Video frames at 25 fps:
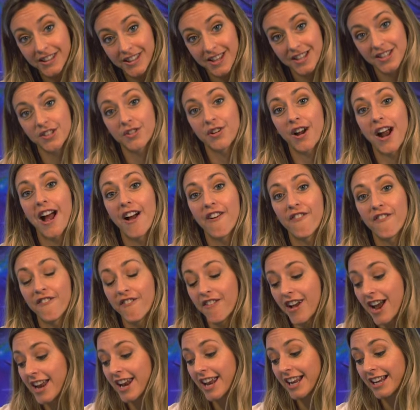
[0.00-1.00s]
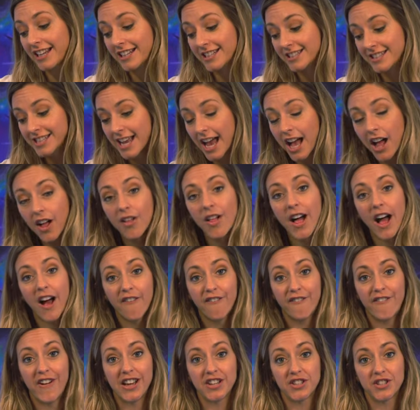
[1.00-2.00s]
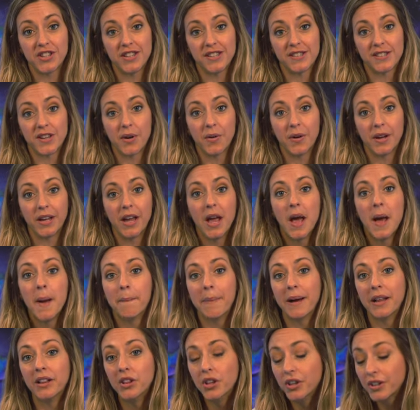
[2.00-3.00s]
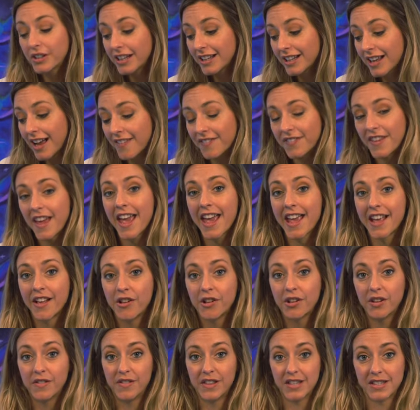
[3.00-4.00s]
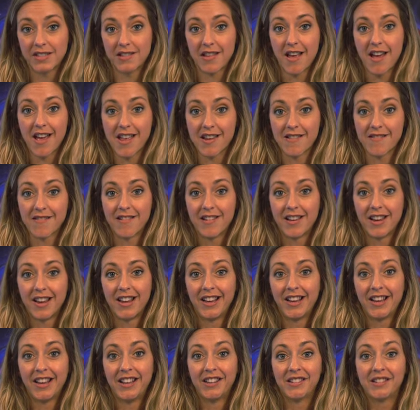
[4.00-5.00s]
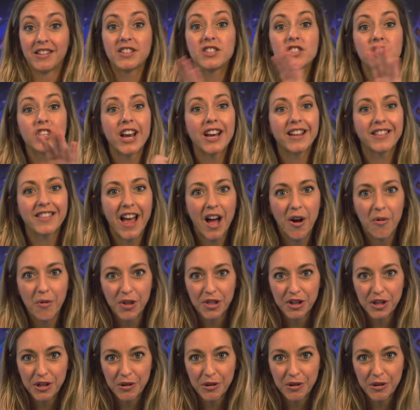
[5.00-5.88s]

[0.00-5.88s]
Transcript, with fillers: at this graph and I can tell how fast she's going by looking at the angle of this line. Let's check that with